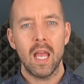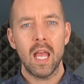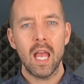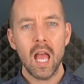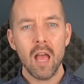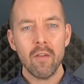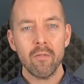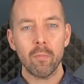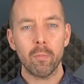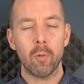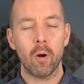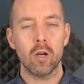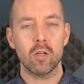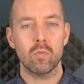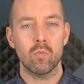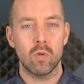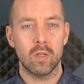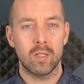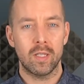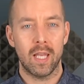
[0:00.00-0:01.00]
If a
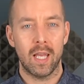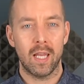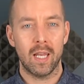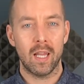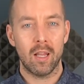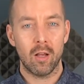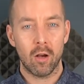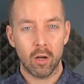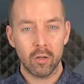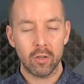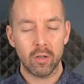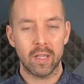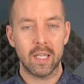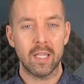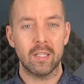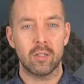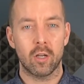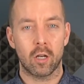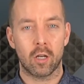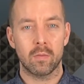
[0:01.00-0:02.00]
person was hit under
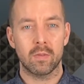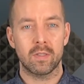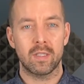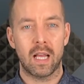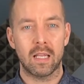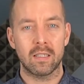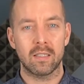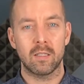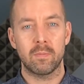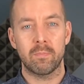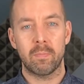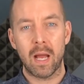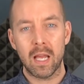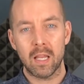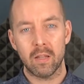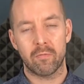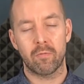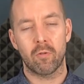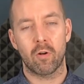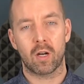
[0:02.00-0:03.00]
these circumstances by
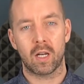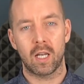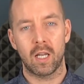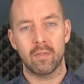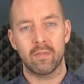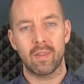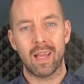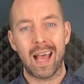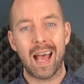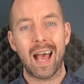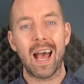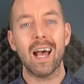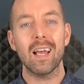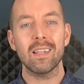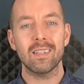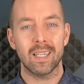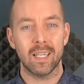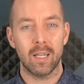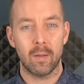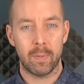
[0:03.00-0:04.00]
the forklift as they